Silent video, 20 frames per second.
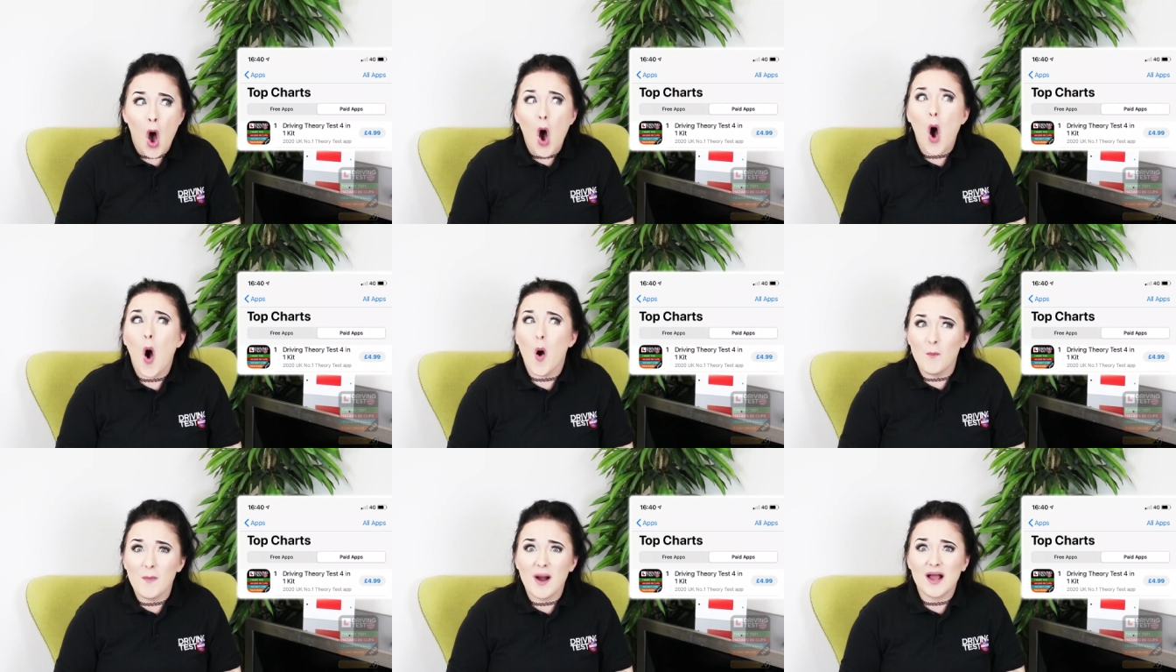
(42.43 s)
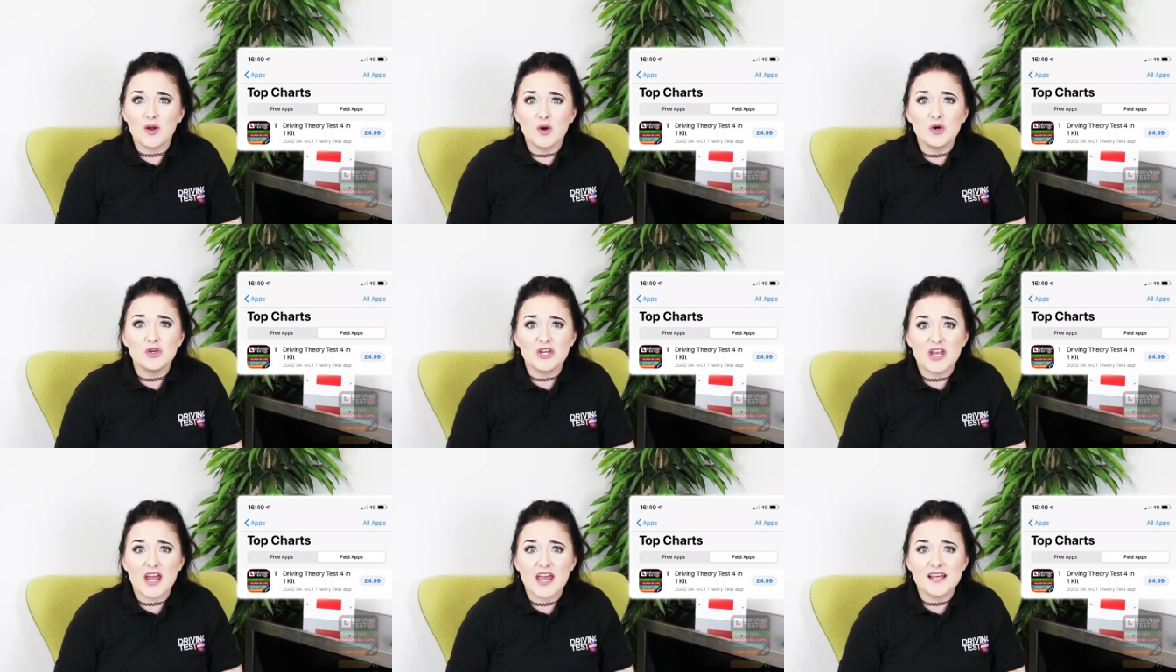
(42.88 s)
Oh my
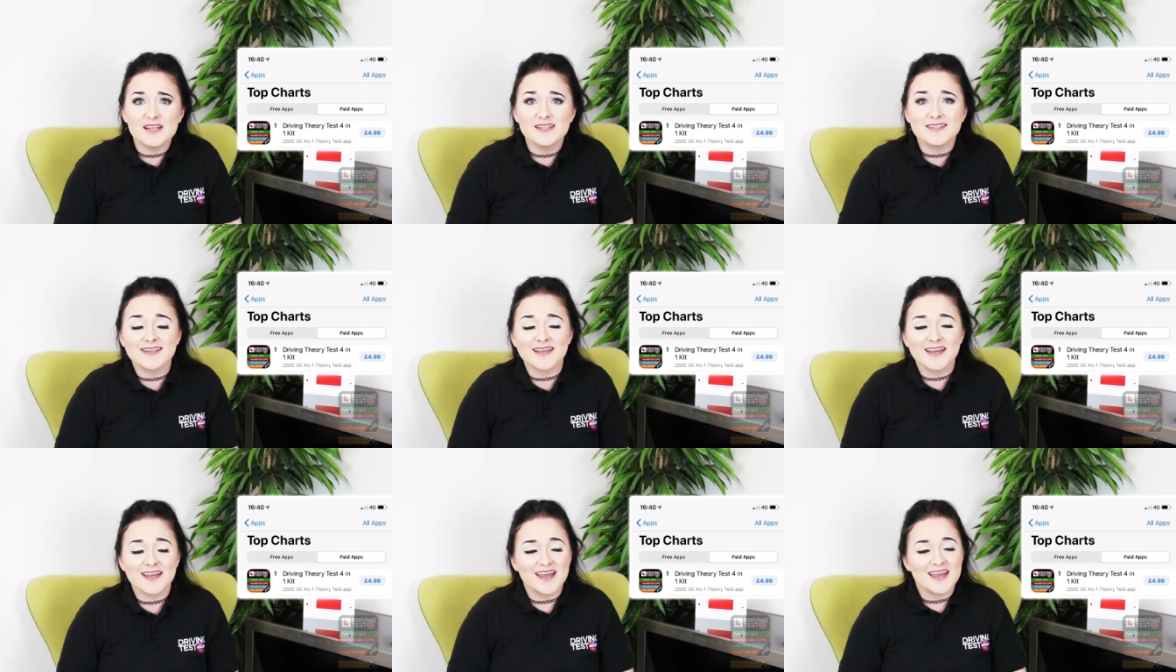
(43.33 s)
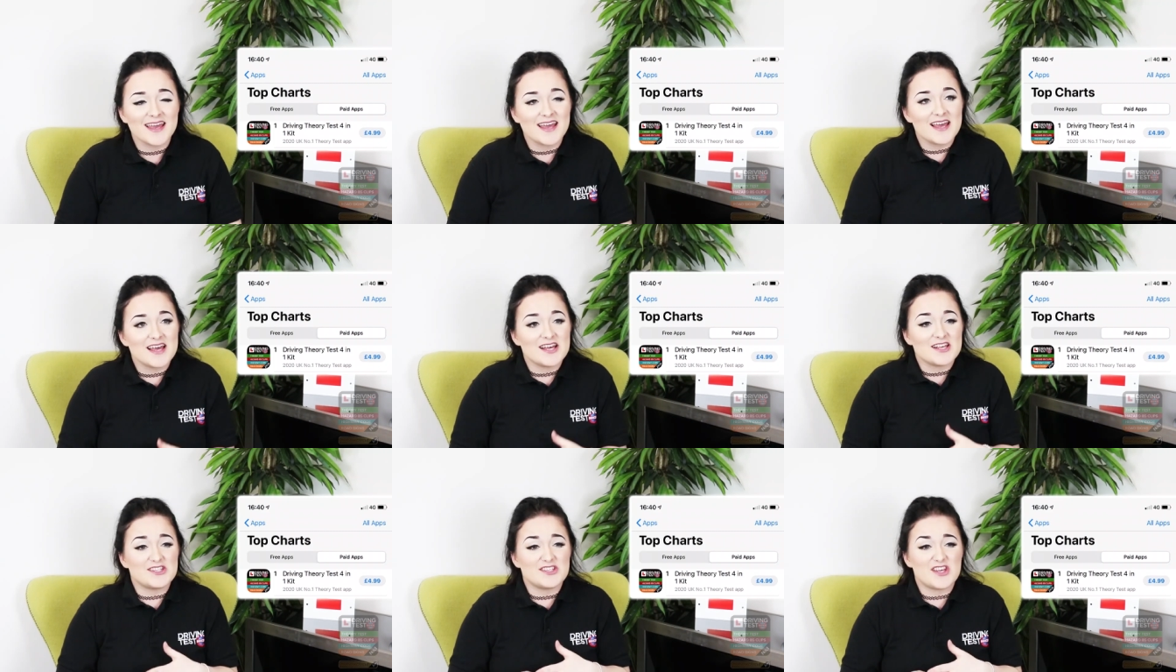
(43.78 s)
goodness.
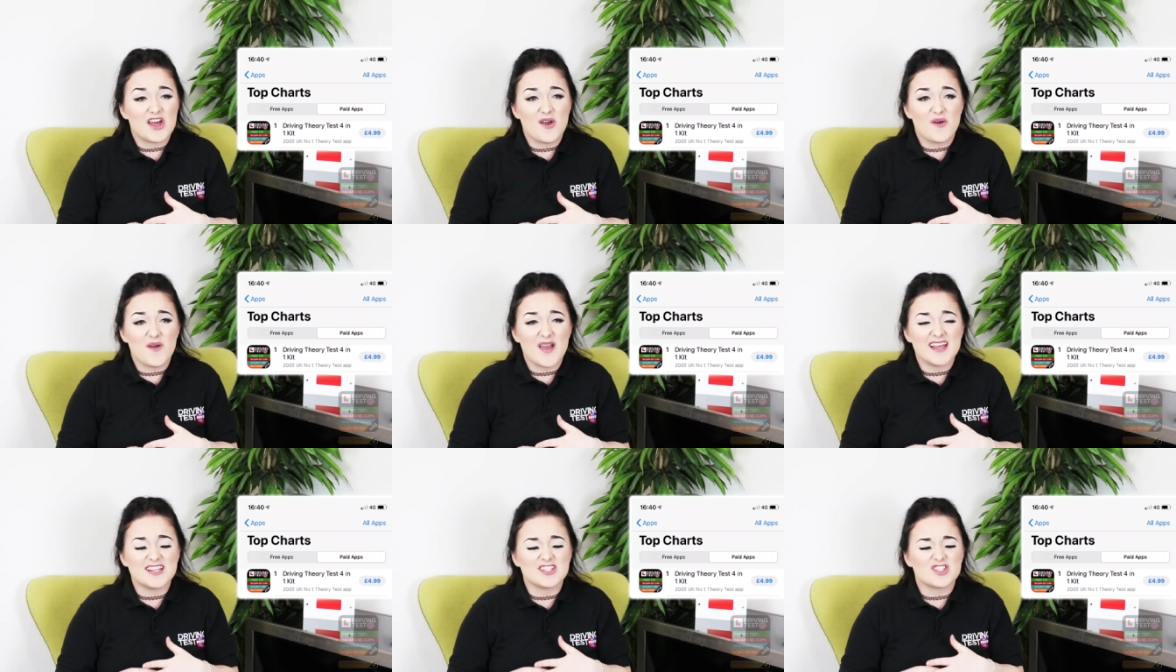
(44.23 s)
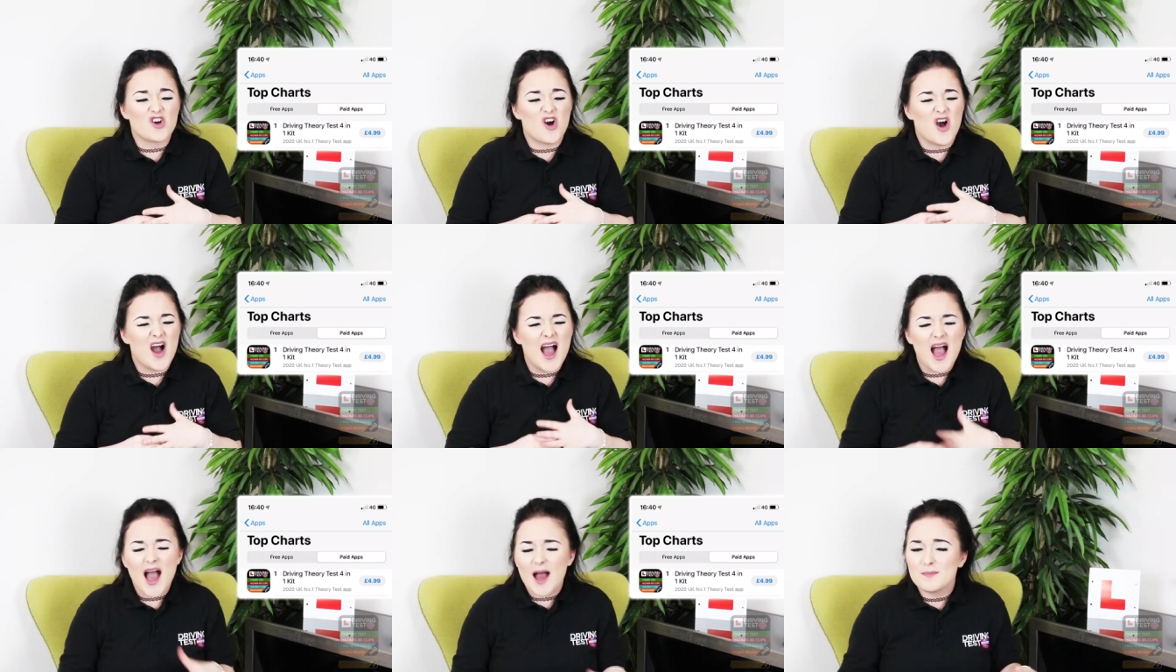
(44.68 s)
So it's
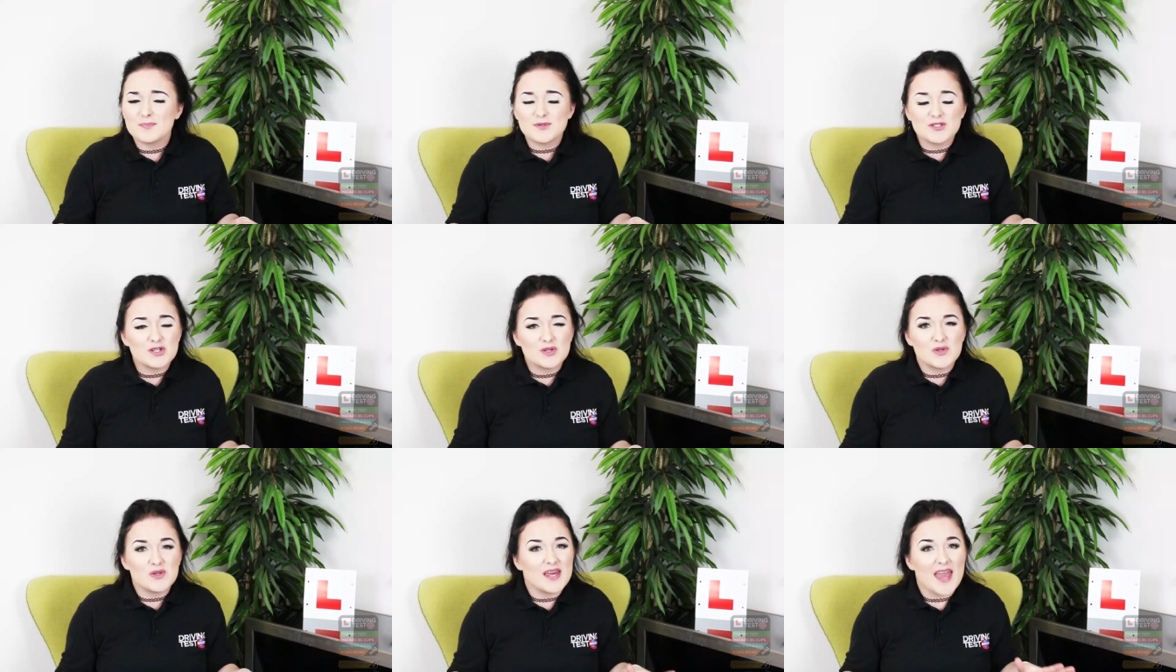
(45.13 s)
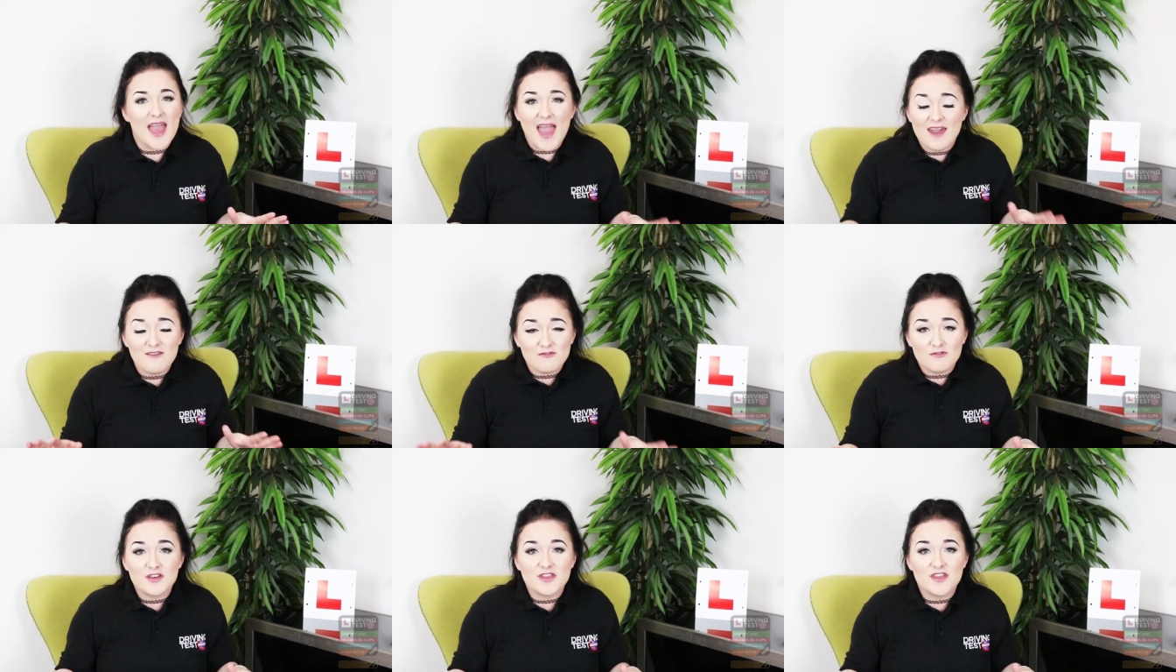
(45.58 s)
got absolutely
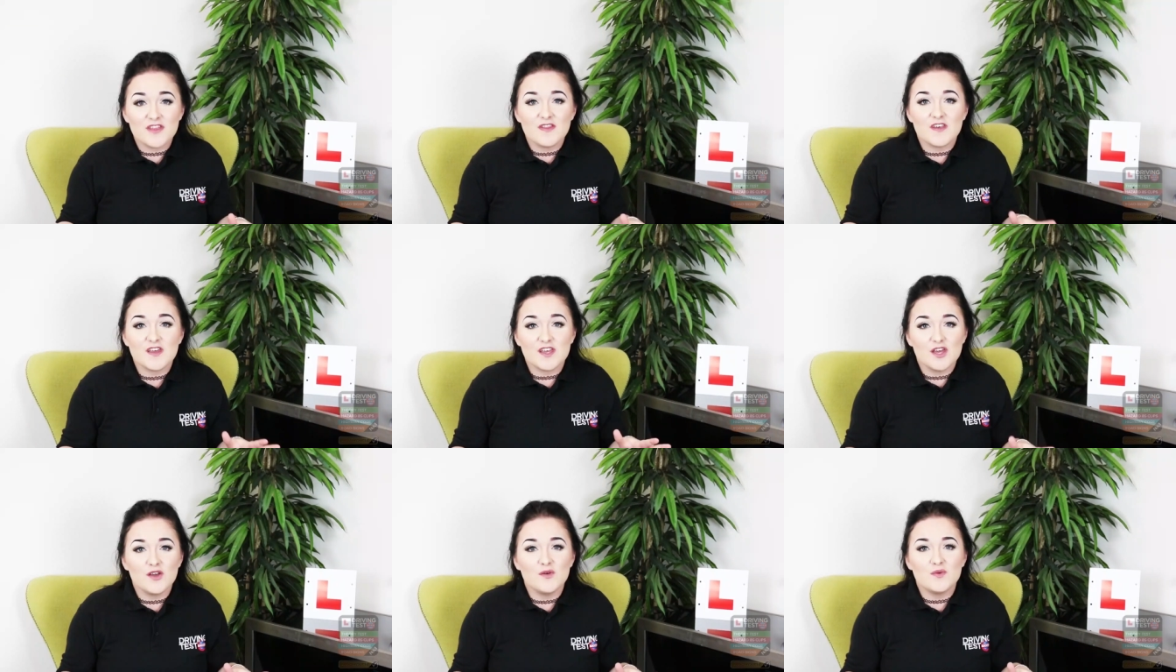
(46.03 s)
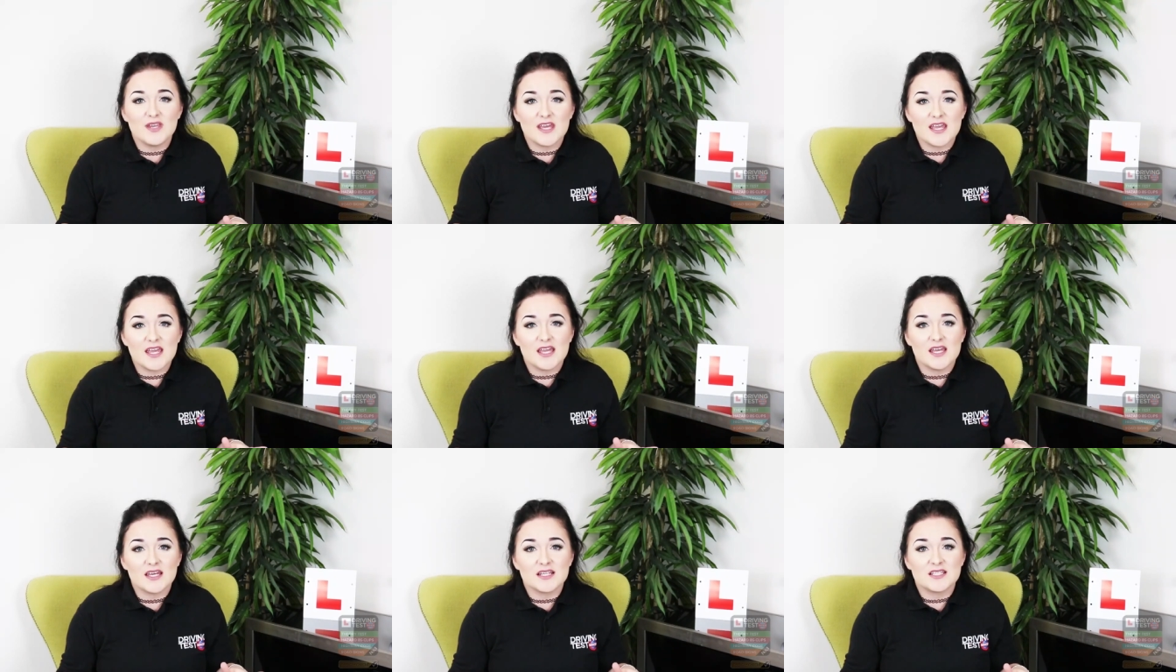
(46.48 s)
everything that you
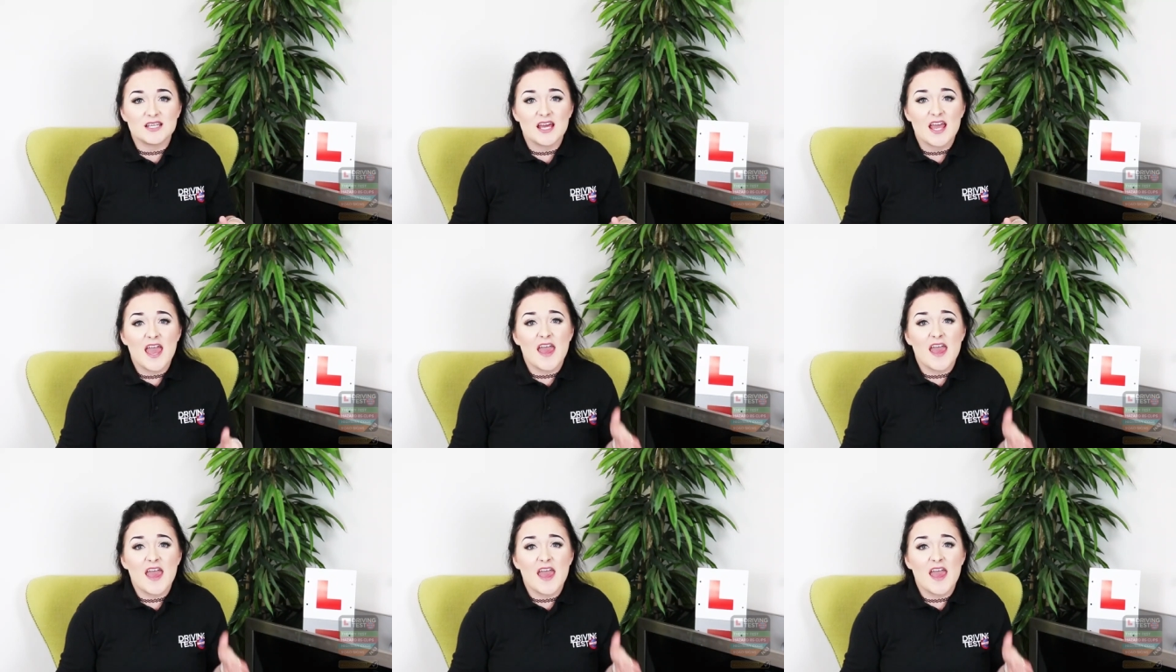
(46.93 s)
need